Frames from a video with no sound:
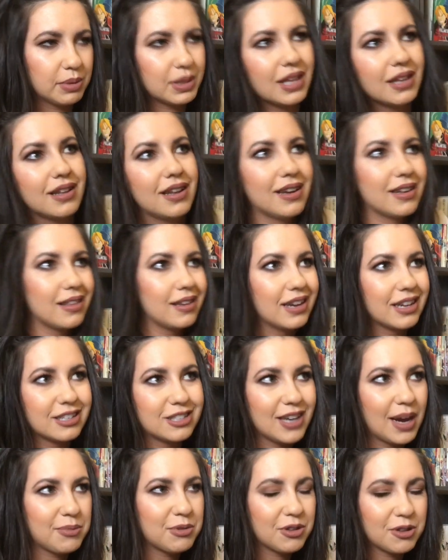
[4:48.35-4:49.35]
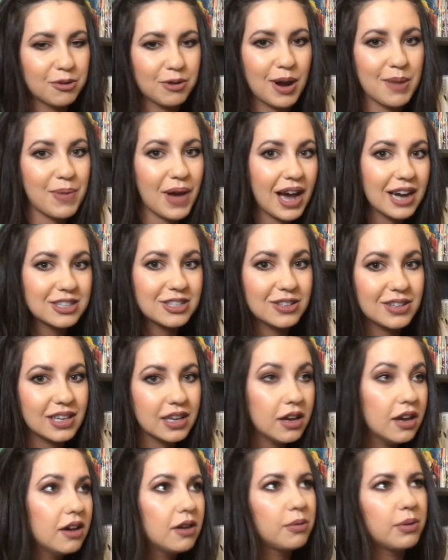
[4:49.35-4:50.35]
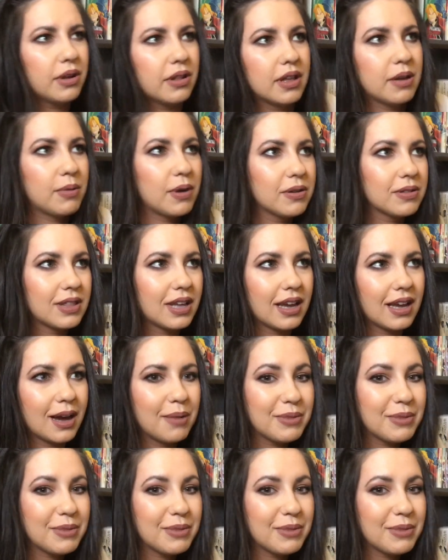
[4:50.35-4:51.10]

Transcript: But then, like, in the next chapter, they're right back to the will they, won't they.